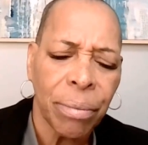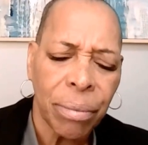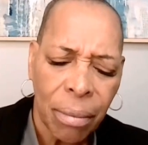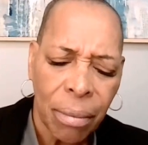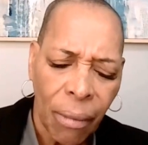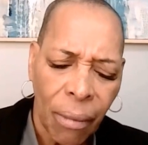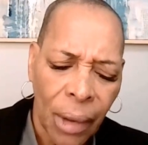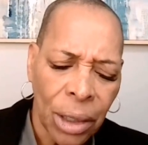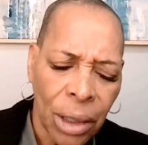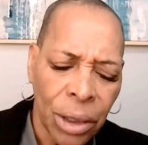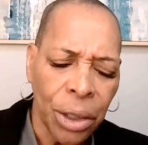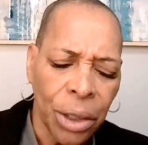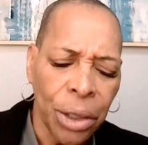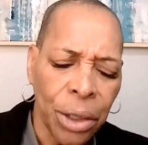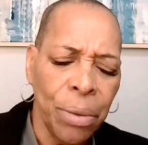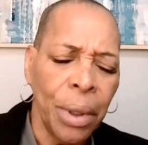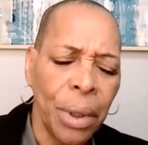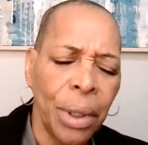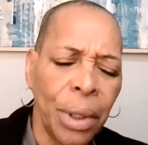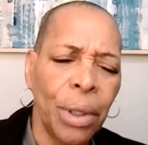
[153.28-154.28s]
So you
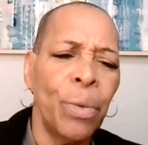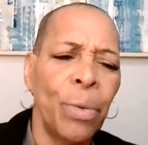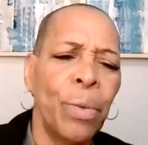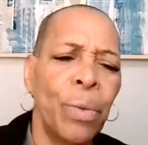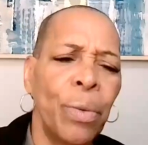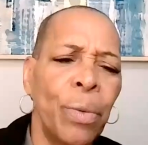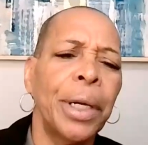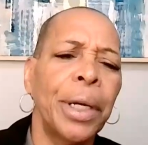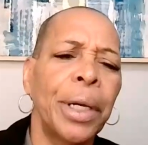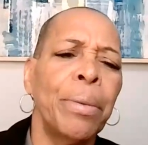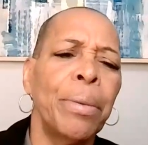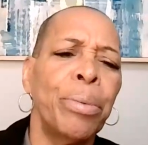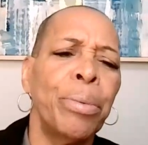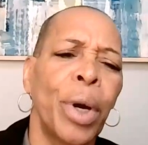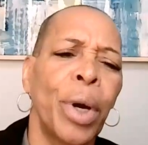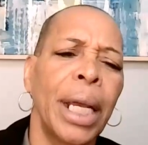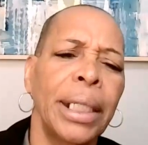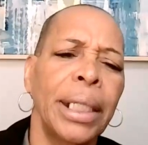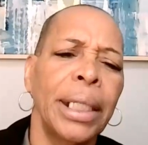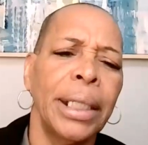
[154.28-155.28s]
want to wear a
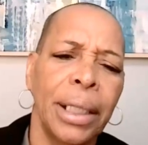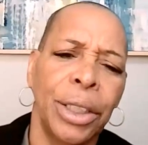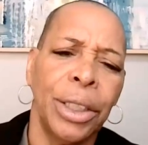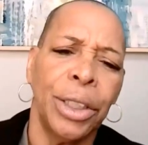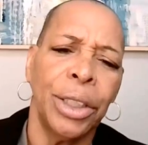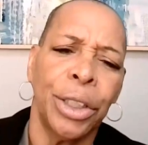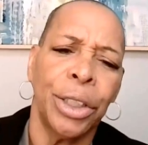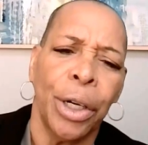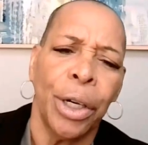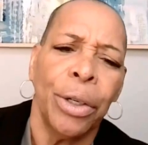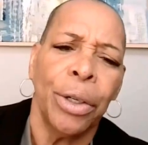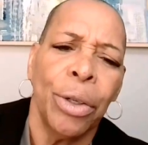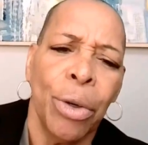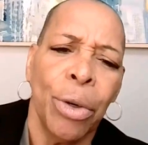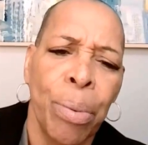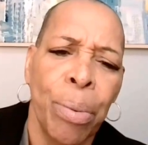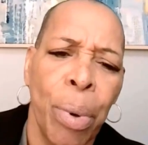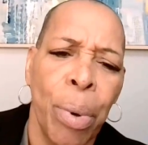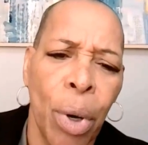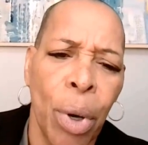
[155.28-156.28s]
branded shirt or
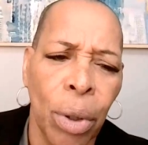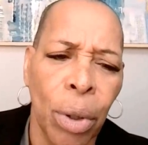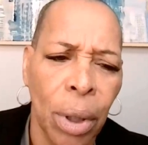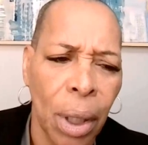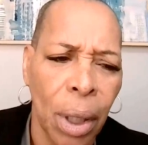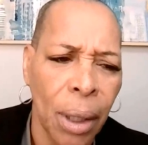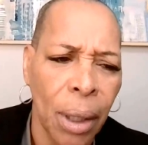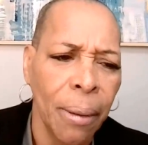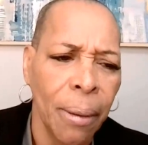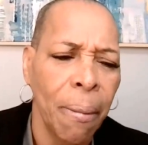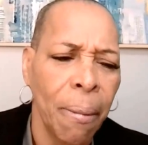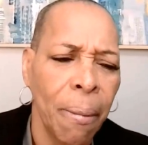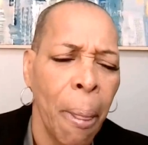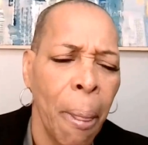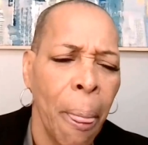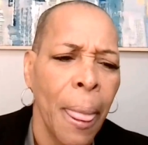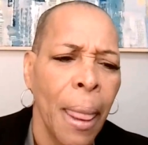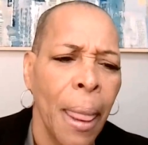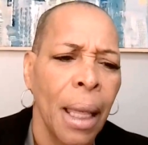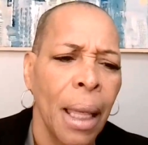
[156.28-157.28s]
polo,
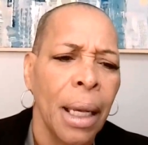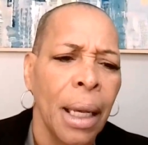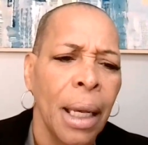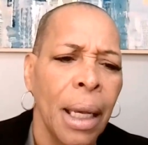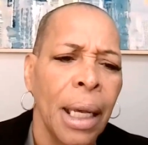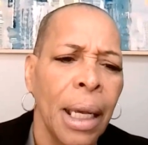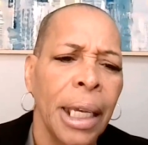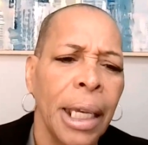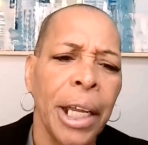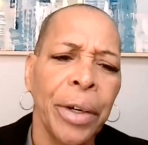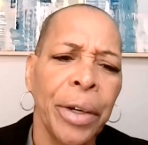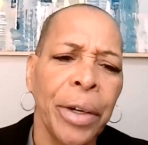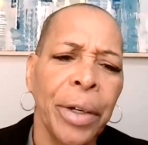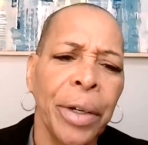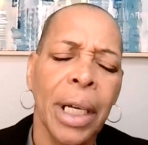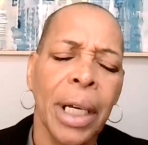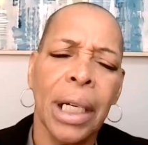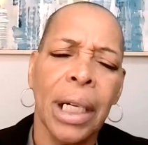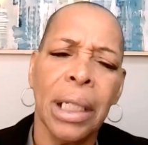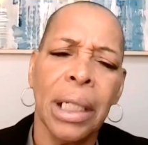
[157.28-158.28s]
carry a
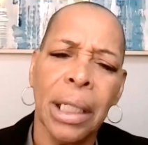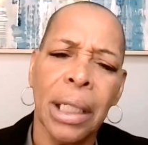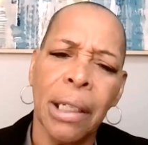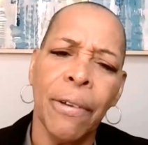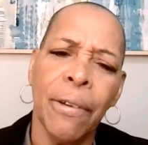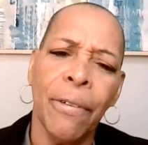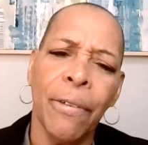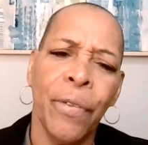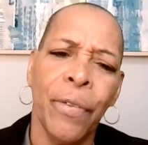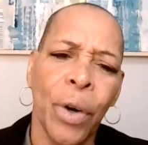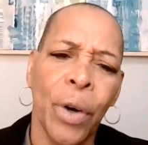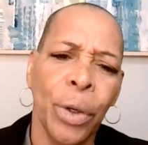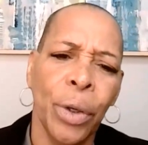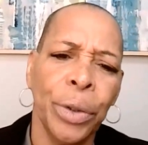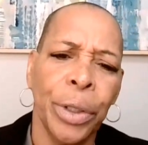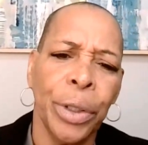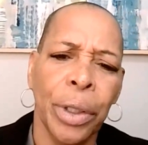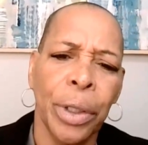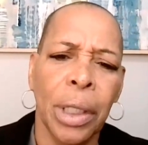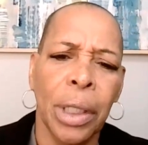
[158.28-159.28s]
clean
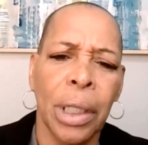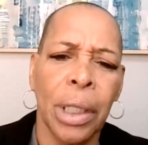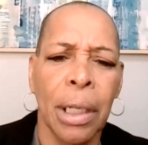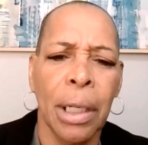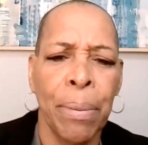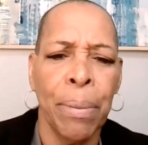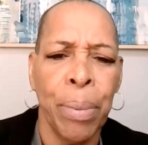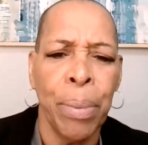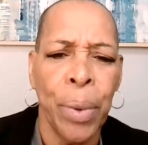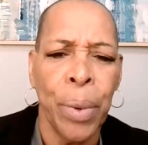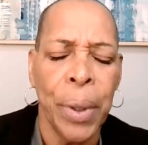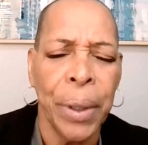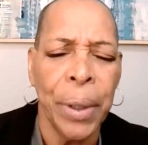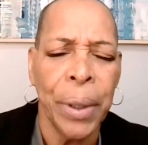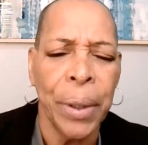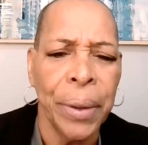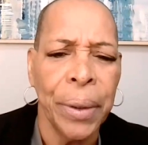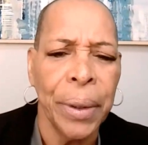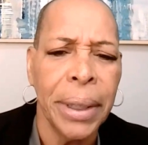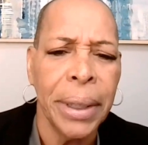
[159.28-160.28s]
folder, clipboard,
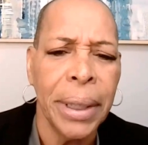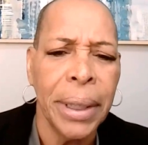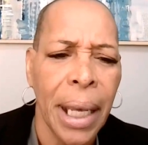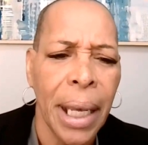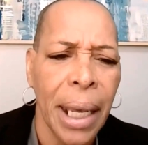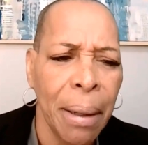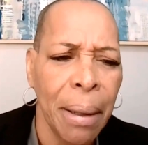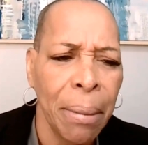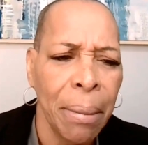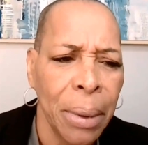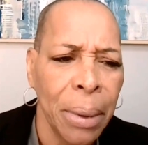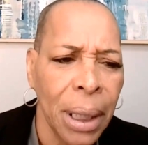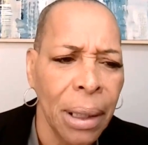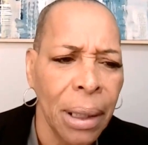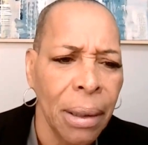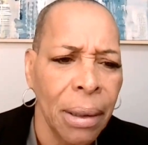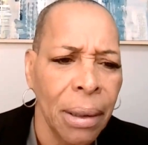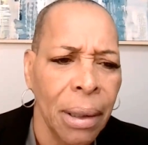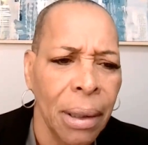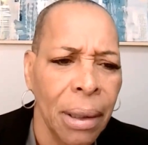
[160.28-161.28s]
or tablet.
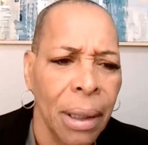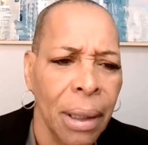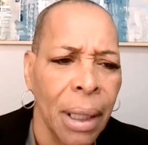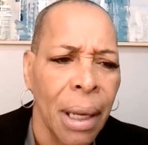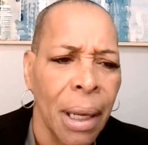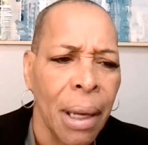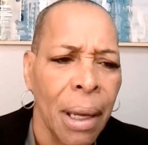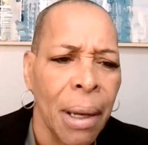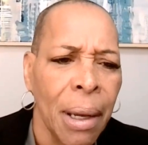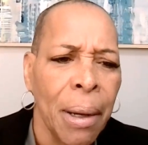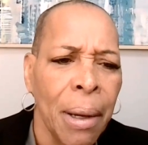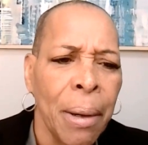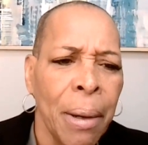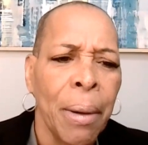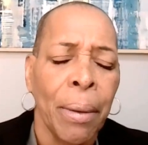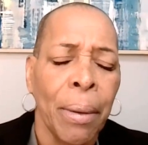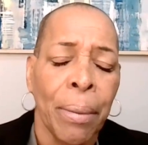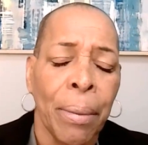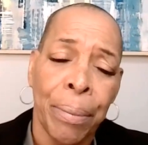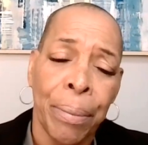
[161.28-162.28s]

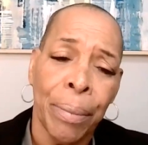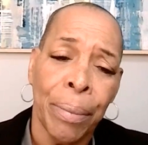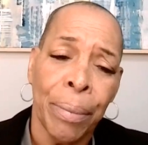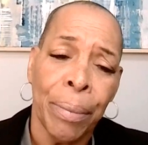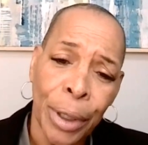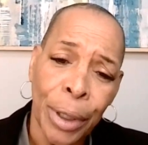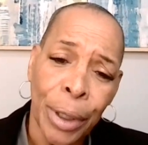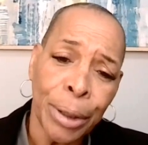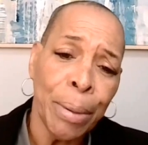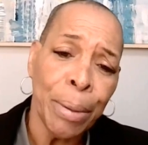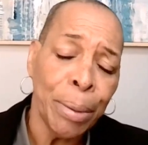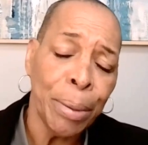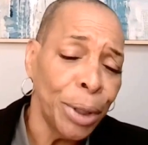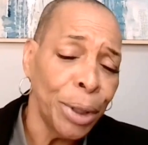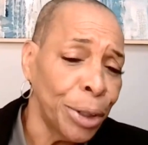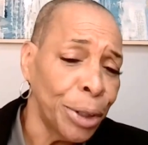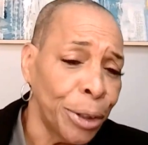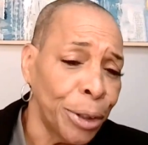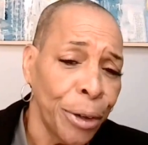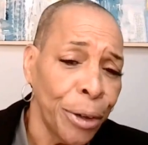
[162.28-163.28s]
Most people use
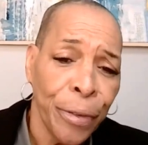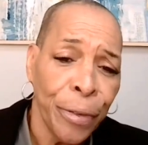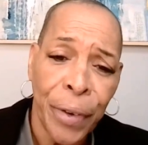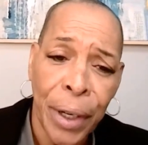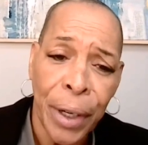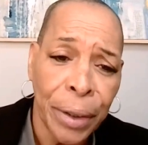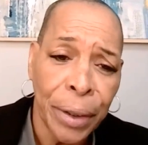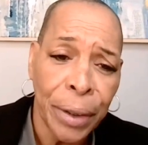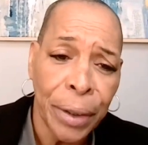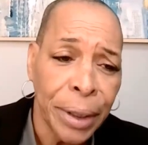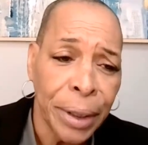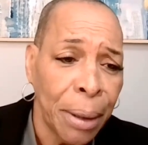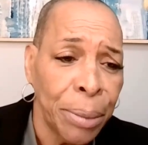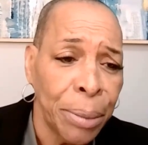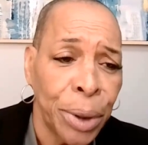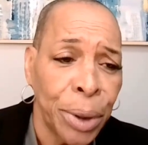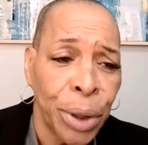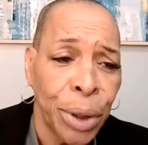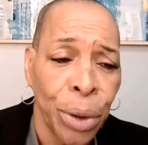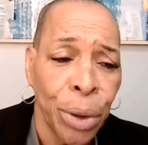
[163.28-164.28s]
their phones. I'm
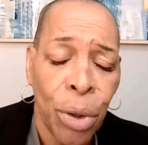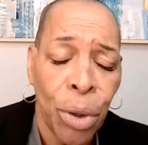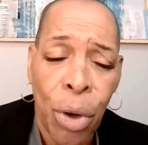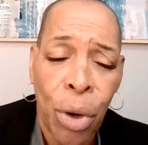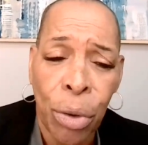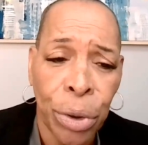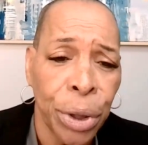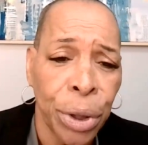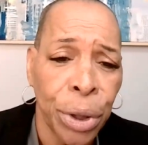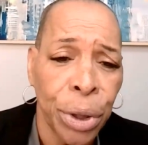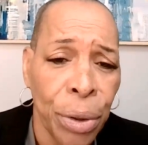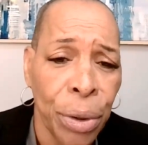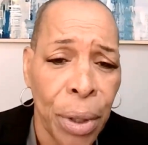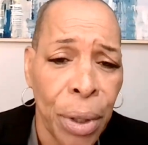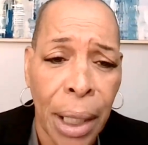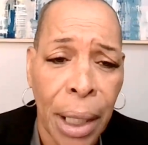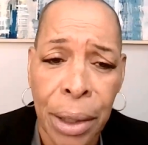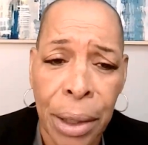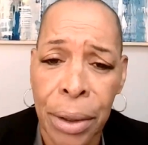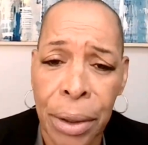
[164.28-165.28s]
still old school. I
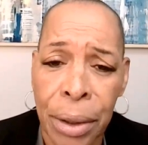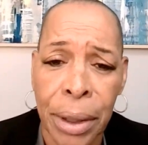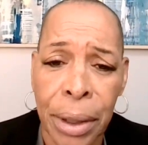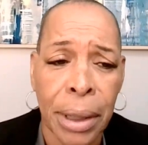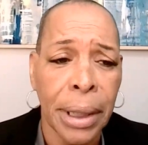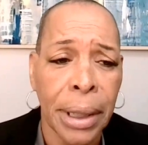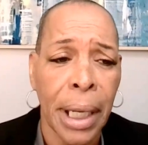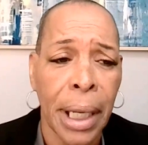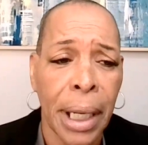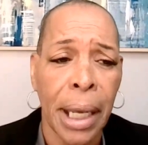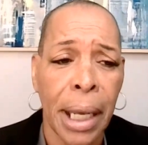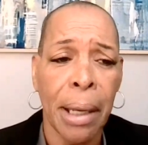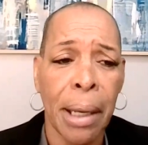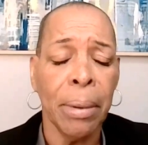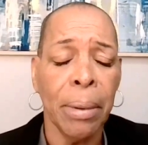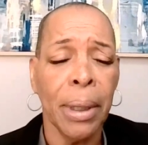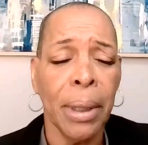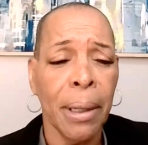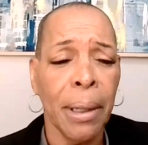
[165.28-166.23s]
use the tablet.